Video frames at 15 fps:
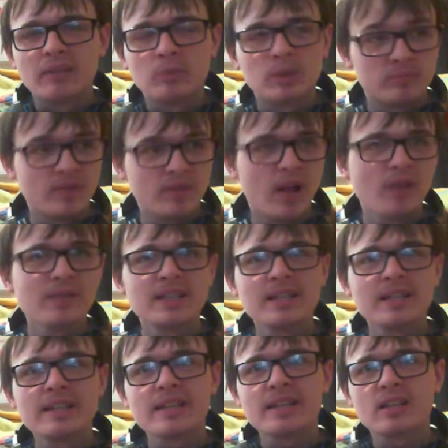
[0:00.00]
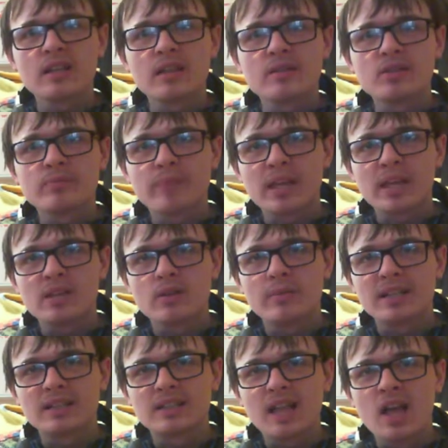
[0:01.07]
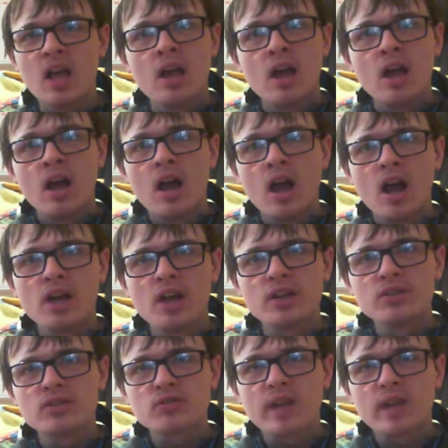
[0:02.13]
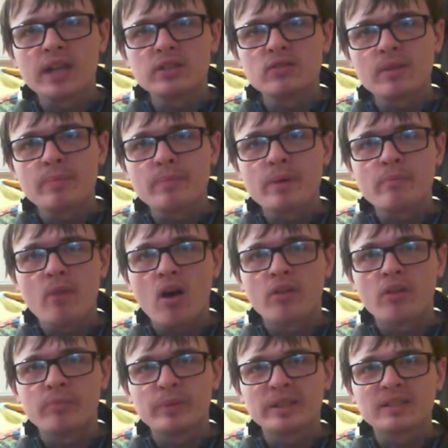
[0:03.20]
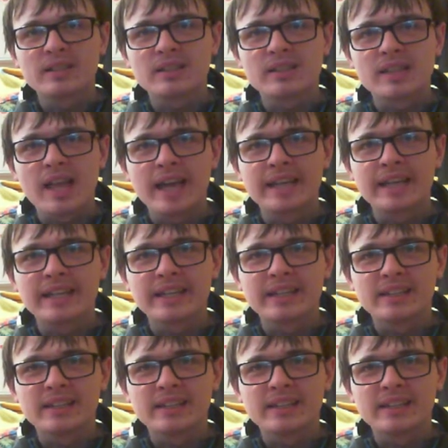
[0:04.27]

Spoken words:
Well, obviously there's going to be somebody who's like, oh, you're just trying to rip him off, but it's just like,